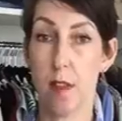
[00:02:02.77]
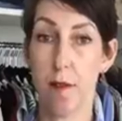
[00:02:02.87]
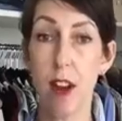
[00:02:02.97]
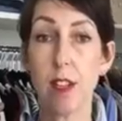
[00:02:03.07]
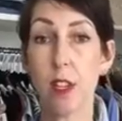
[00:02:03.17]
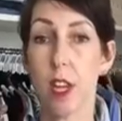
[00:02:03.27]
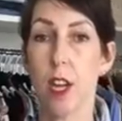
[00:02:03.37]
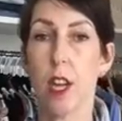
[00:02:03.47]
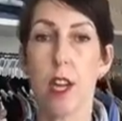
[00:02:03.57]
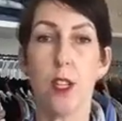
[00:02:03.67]
the front.
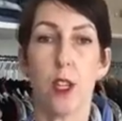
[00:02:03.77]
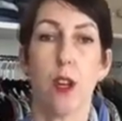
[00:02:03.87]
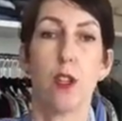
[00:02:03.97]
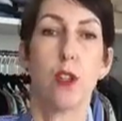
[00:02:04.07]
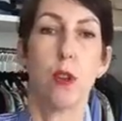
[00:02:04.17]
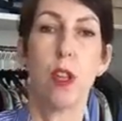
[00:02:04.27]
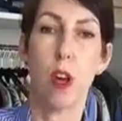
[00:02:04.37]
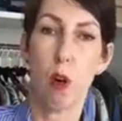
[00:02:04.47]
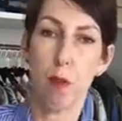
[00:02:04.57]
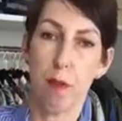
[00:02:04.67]
So to do
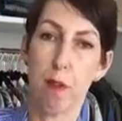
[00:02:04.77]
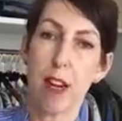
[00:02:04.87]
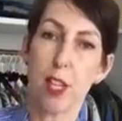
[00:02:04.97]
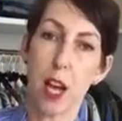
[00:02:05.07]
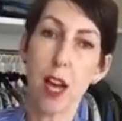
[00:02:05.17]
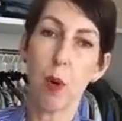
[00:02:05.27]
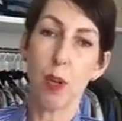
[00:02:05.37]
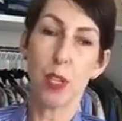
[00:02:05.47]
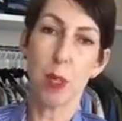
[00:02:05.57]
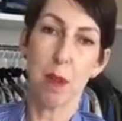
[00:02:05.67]
the old front tuck,
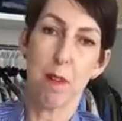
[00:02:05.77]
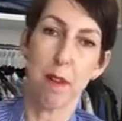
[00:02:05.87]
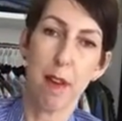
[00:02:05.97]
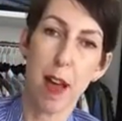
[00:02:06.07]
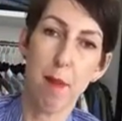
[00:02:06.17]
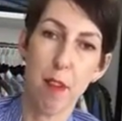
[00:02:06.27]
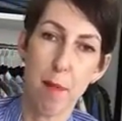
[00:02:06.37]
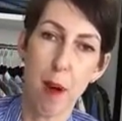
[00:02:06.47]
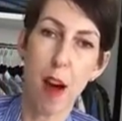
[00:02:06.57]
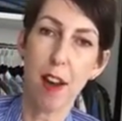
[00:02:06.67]
which is a bit of a favorite
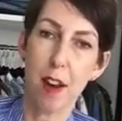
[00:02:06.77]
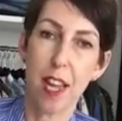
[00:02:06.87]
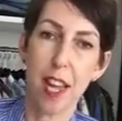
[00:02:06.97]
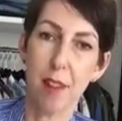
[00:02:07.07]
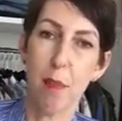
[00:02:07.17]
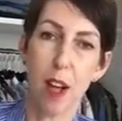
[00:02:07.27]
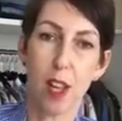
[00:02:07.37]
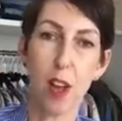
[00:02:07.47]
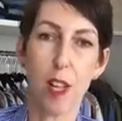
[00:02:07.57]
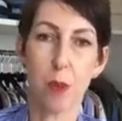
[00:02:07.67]
of mine. And again, my
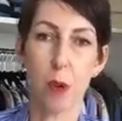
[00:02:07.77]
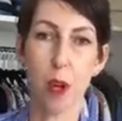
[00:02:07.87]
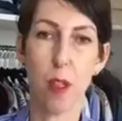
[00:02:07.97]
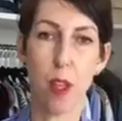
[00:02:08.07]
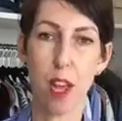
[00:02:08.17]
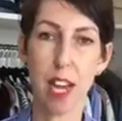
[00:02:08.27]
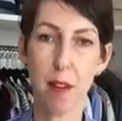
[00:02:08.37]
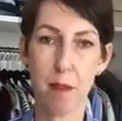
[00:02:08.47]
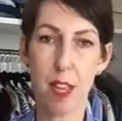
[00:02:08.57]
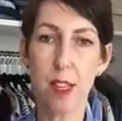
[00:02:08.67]
clients will know that I
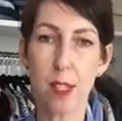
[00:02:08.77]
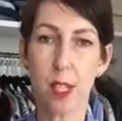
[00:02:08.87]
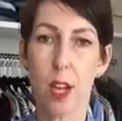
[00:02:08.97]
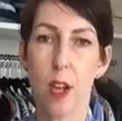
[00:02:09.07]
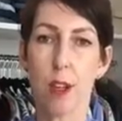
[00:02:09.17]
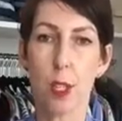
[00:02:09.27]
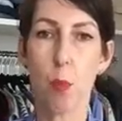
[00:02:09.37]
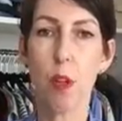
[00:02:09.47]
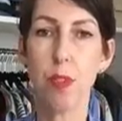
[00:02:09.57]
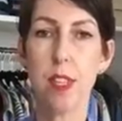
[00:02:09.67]
love this. So
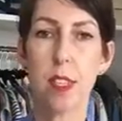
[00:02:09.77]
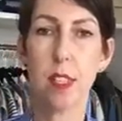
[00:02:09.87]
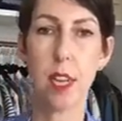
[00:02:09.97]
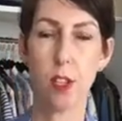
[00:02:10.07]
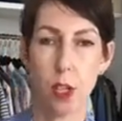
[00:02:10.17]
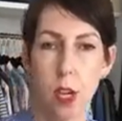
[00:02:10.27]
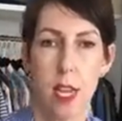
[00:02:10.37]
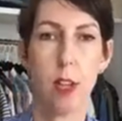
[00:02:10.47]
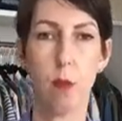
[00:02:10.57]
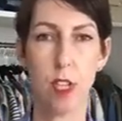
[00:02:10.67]
what this
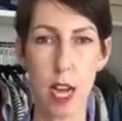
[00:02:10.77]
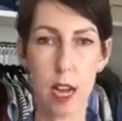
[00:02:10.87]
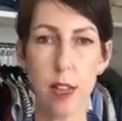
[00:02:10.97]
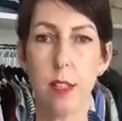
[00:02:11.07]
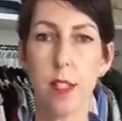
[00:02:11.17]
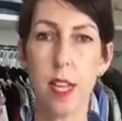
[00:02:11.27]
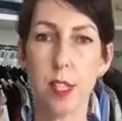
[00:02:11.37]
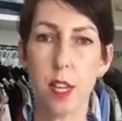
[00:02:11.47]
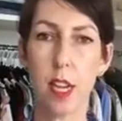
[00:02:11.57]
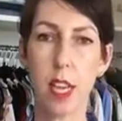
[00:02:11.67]
essentially does
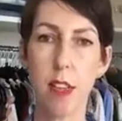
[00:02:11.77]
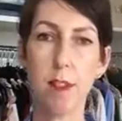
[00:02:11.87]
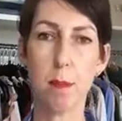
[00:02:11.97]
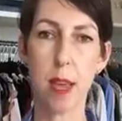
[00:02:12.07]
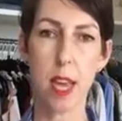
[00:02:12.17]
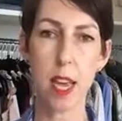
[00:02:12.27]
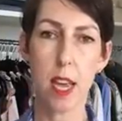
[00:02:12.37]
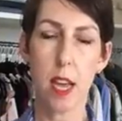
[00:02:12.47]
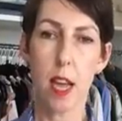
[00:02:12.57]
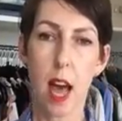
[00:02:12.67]
is it gives
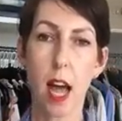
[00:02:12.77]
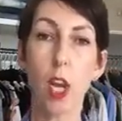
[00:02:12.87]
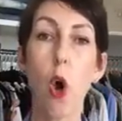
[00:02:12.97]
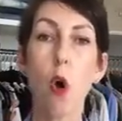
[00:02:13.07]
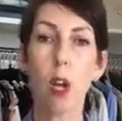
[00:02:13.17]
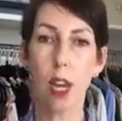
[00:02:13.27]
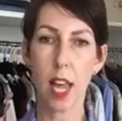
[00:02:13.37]
me a longer